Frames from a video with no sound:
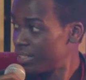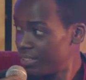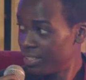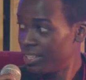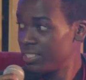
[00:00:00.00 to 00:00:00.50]

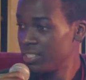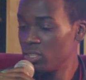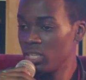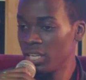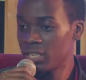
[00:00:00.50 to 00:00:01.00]
you get,
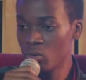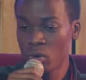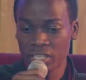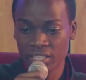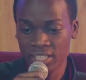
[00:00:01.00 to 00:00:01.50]
like who
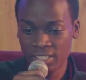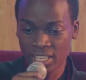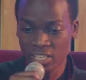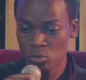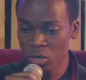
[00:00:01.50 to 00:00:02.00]
wanted his
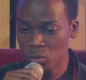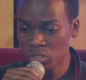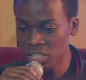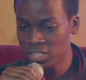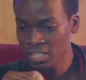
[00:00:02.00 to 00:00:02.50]
sons want to
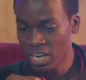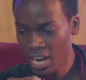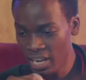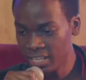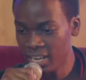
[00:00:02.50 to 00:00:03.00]
sit
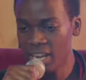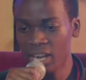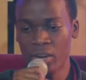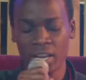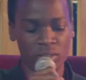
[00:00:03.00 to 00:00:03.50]
at the
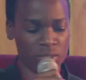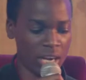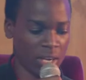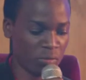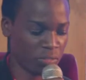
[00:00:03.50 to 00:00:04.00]
right
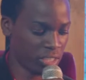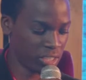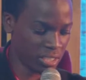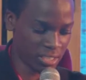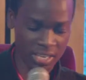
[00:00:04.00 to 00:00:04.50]
hand of
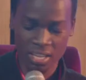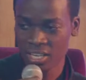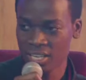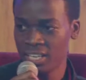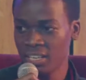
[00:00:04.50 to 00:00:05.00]
Jesus, another
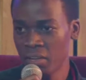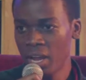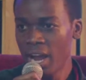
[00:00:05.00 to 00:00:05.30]
at the left.